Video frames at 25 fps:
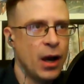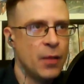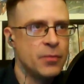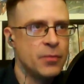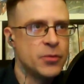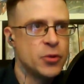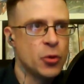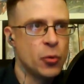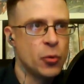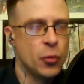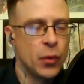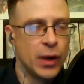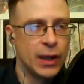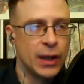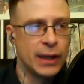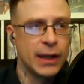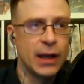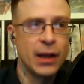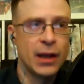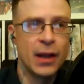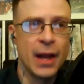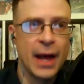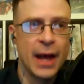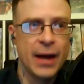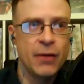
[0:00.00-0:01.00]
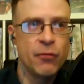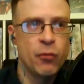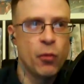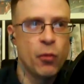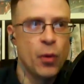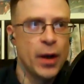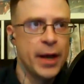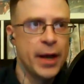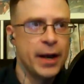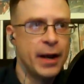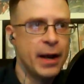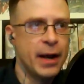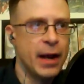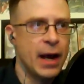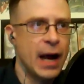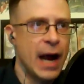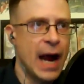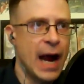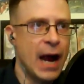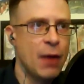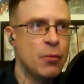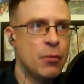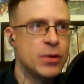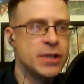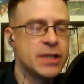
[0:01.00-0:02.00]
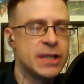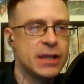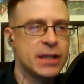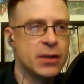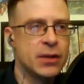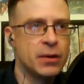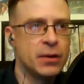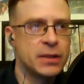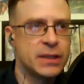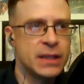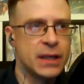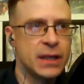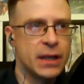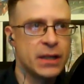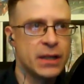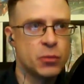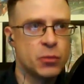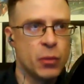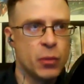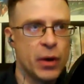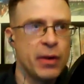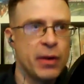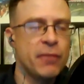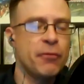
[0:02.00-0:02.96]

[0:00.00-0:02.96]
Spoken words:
So really, a lot of what I was here, because when